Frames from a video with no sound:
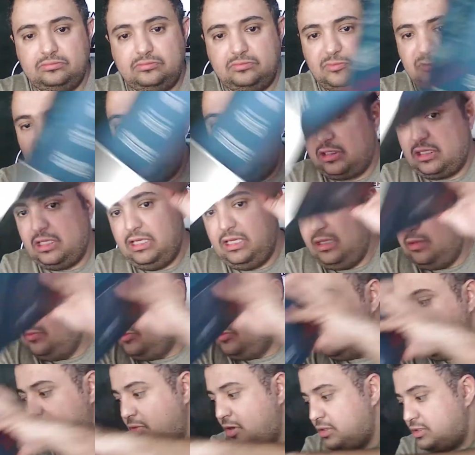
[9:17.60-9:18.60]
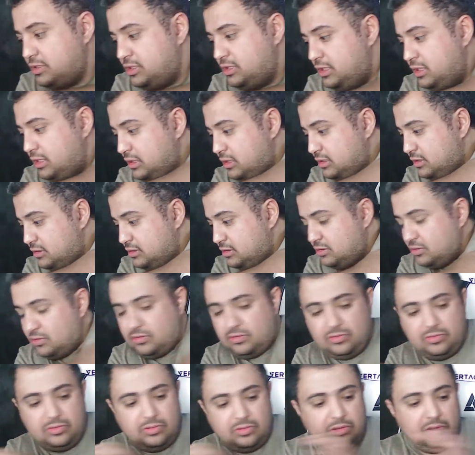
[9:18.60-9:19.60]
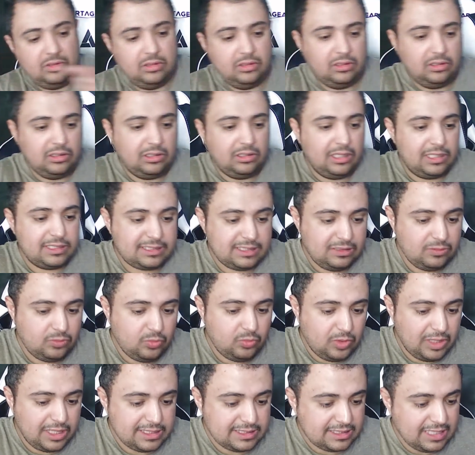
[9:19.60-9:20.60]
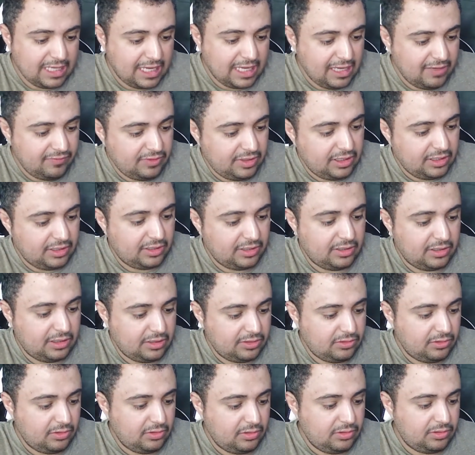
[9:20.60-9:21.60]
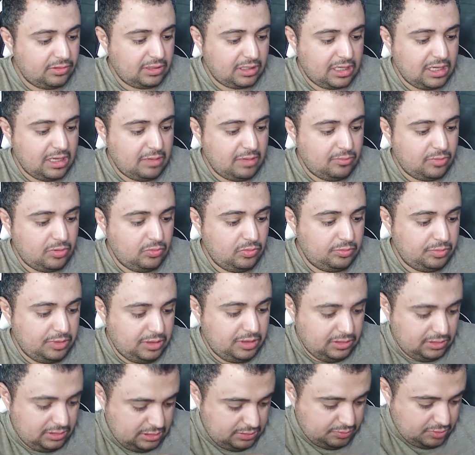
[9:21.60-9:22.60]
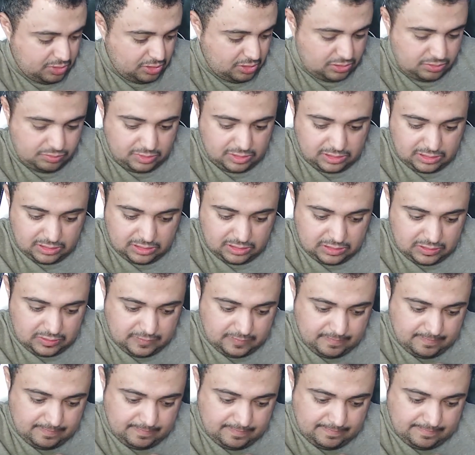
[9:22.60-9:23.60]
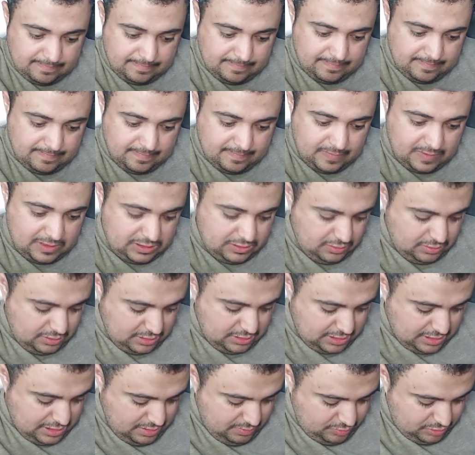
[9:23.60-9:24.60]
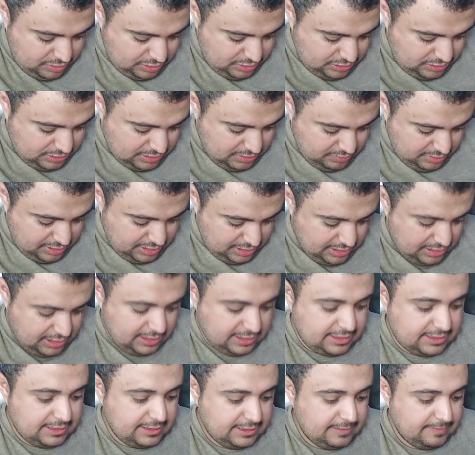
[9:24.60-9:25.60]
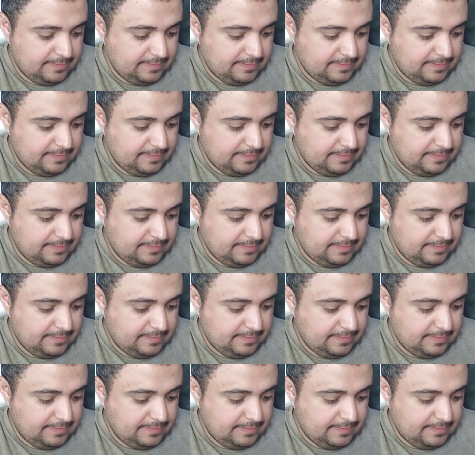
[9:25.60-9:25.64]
Okay, empty box here. So let's see what is the heavy here. I thought the camera would be in this box, but that's not the camera, it's something else.